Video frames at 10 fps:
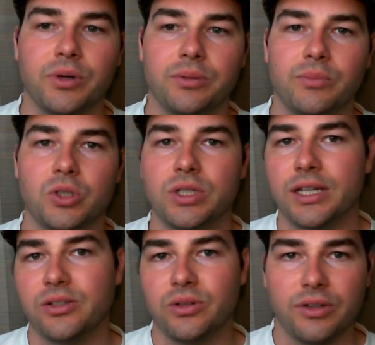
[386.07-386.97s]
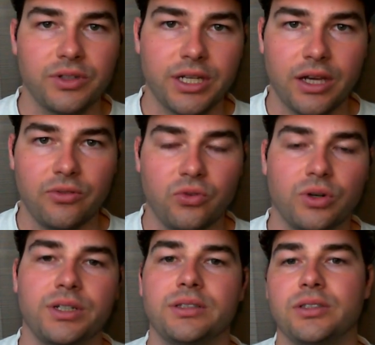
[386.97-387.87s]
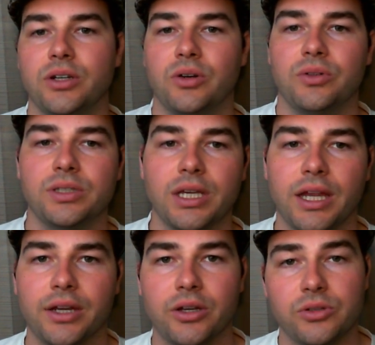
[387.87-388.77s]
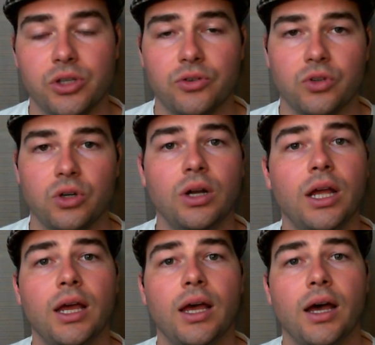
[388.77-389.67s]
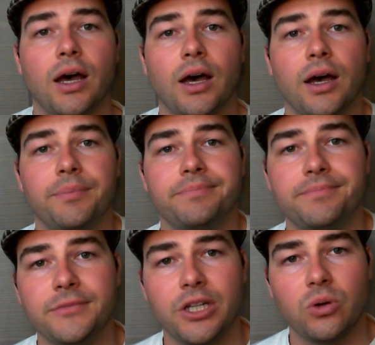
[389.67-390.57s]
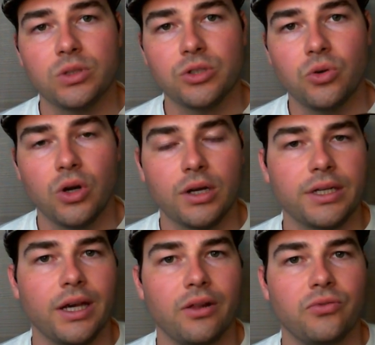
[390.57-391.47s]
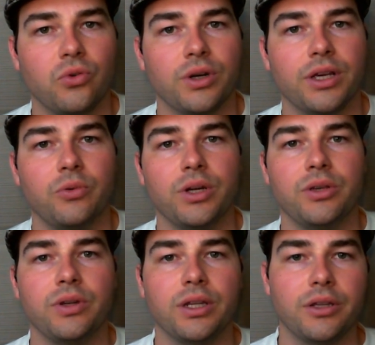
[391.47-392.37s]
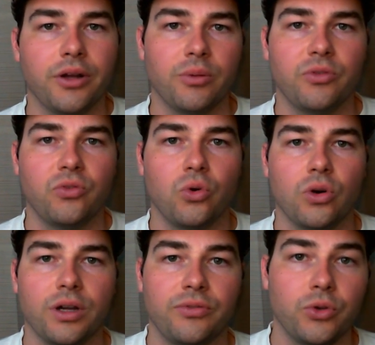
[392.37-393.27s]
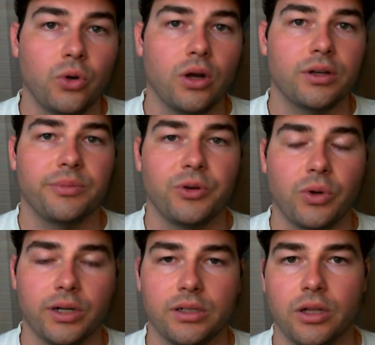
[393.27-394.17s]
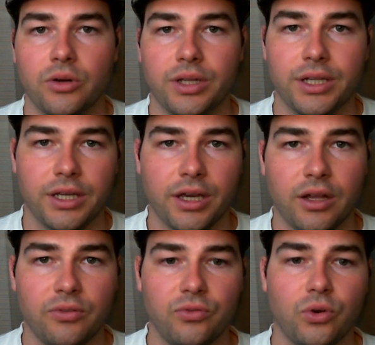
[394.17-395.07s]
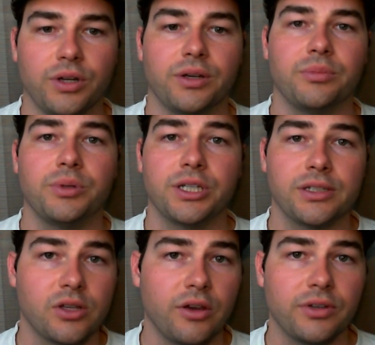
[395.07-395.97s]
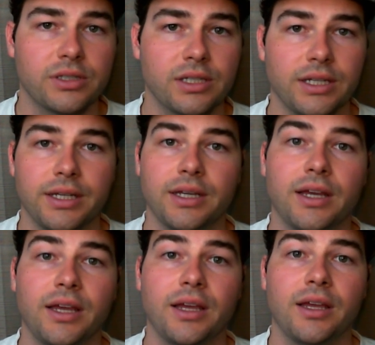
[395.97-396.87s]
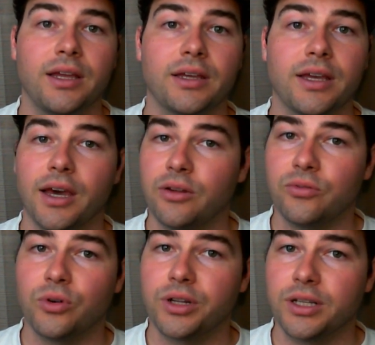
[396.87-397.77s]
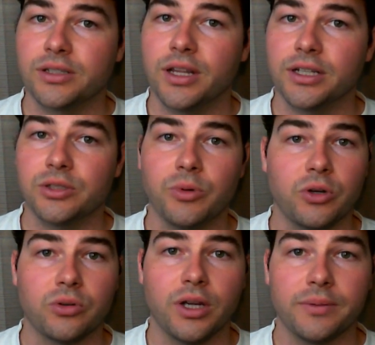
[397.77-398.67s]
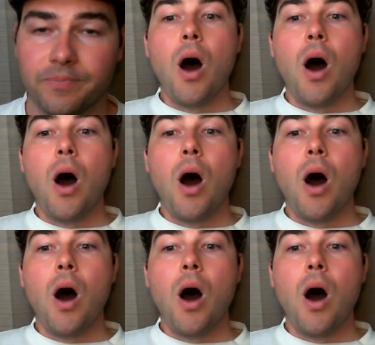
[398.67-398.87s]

But most guys don't live in California, so this kind of goes over, you know, what's going on in California, what you need to know before if you are going to be running a load into California, because obviously California doesn't like smoke, right?